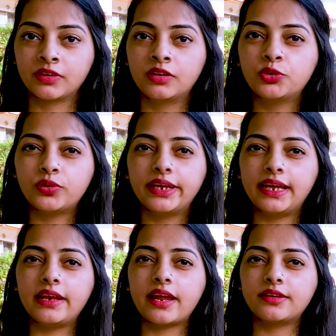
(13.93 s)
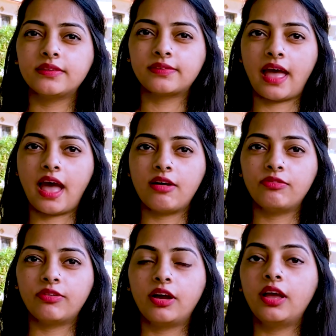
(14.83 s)
Today, let us have
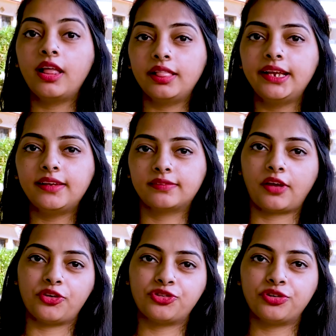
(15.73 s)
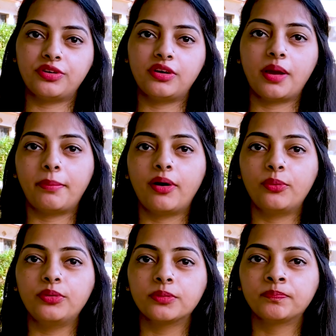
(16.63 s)
a healthy discussion
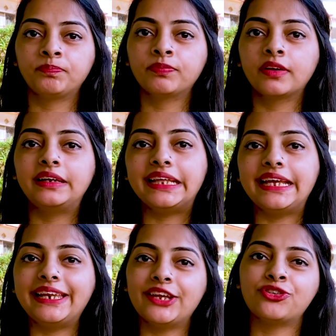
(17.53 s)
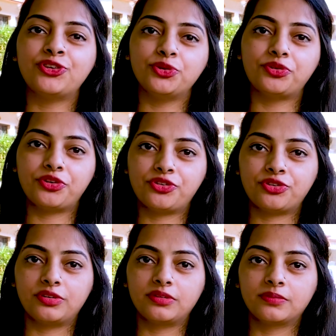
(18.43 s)
about teenage
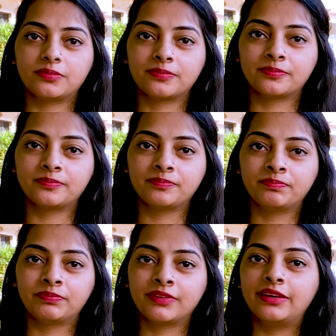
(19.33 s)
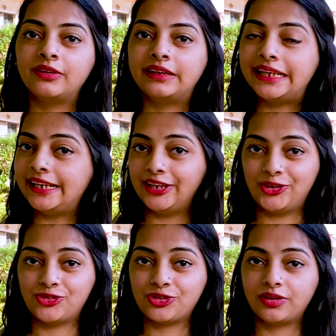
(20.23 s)
nutrition.
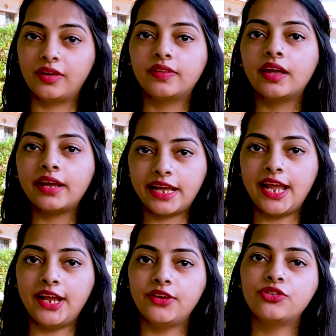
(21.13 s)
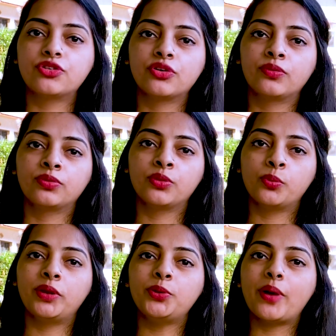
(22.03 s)
Teenage, the age
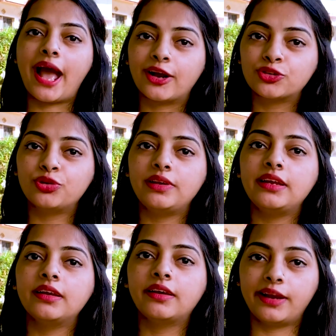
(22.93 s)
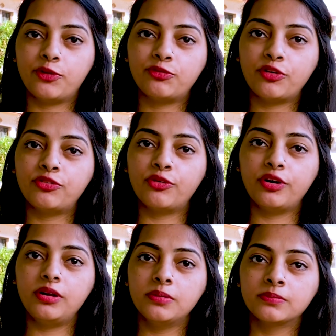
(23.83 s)
when you actually crave for
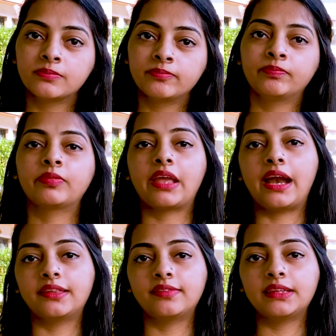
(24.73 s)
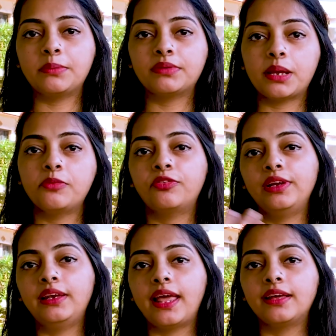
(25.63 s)
food, at the same time feel
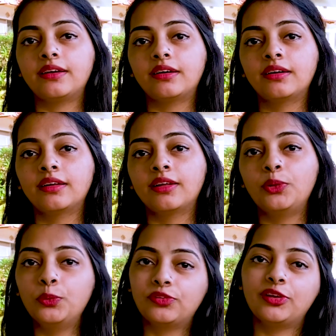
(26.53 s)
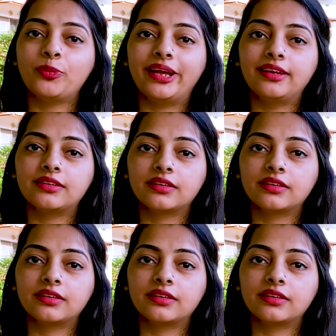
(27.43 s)
like losing weight,